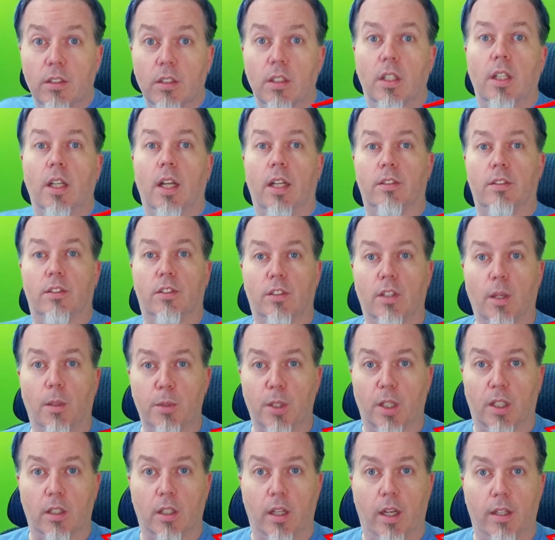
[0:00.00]
and
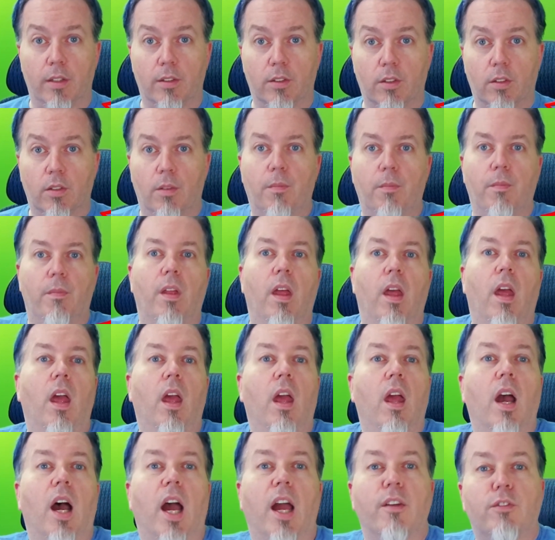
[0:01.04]
subject lights.
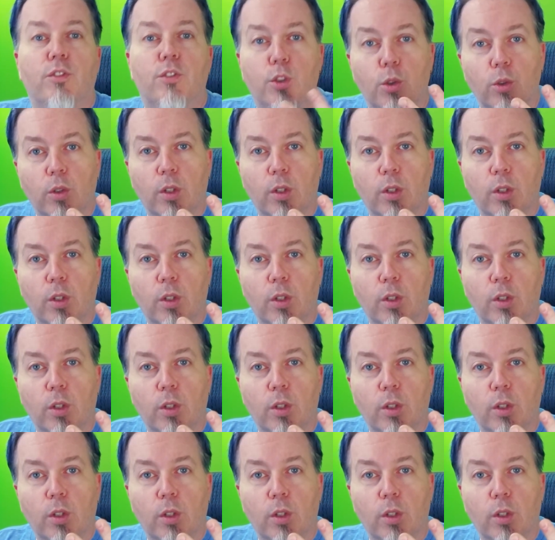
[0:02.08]
I have 2 lights